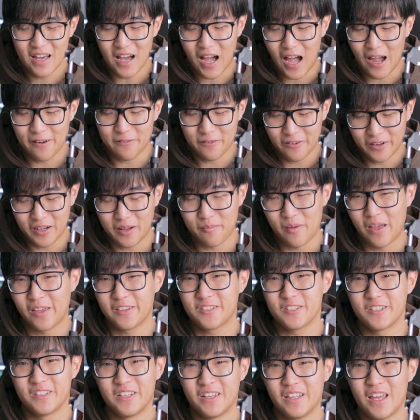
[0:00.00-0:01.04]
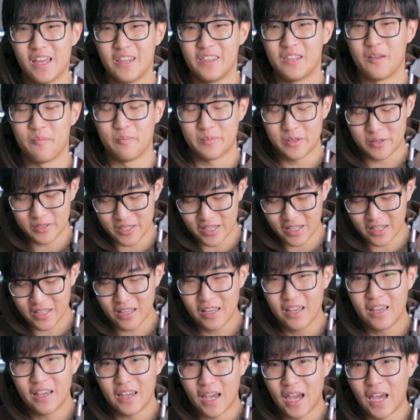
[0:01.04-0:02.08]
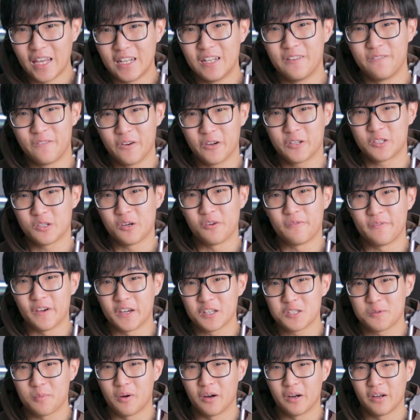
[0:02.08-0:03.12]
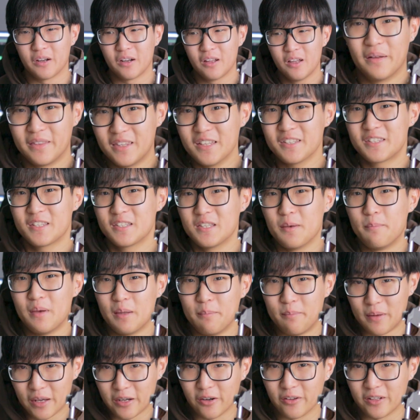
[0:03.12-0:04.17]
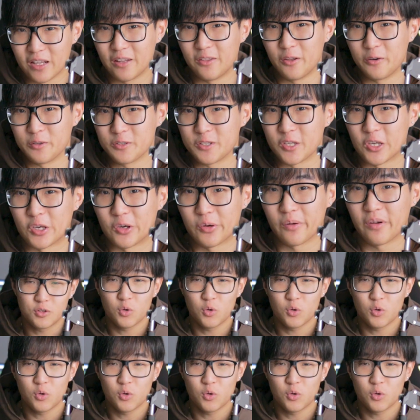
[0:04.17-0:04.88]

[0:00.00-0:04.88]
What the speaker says: I've already mentioned it in the music and the virtual effects part, but this is a bit bigger than those two.